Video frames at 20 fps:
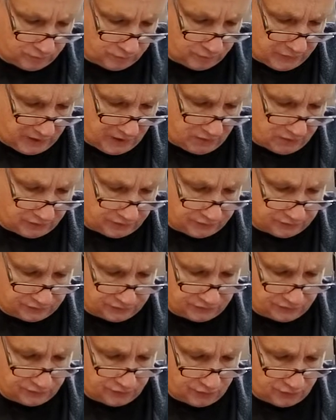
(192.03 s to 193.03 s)
balance
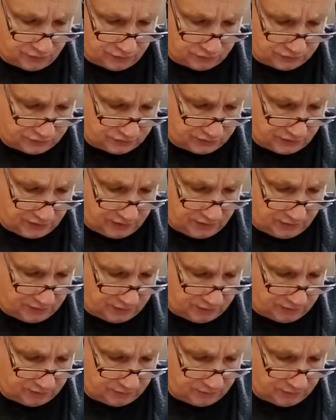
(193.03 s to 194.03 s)
and
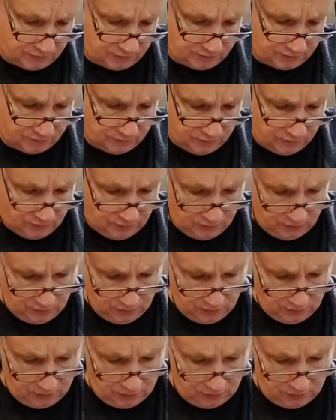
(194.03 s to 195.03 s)
understanding,
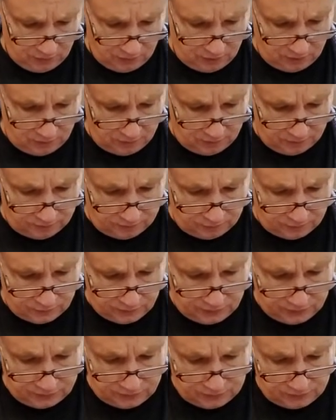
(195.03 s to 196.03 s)
and
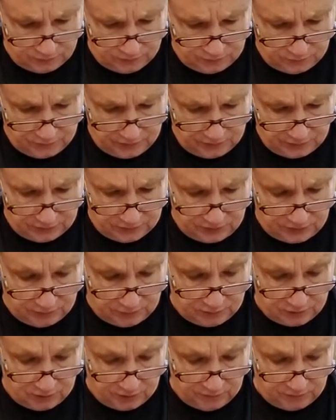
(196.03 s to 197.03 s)
it's things keep
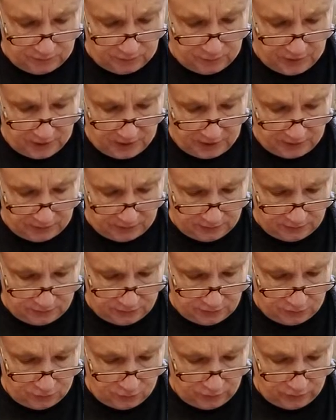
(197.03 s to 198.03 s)
coming back
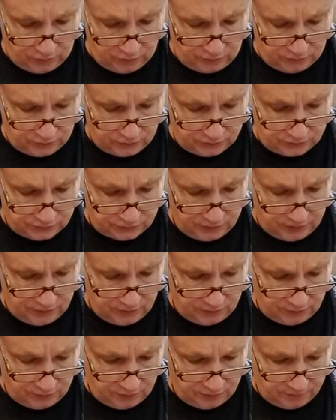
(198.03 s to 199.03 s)
until we understand
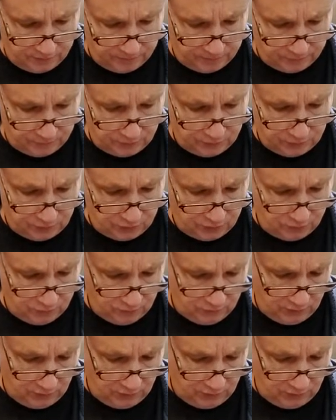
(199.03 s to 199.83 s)
them, you know.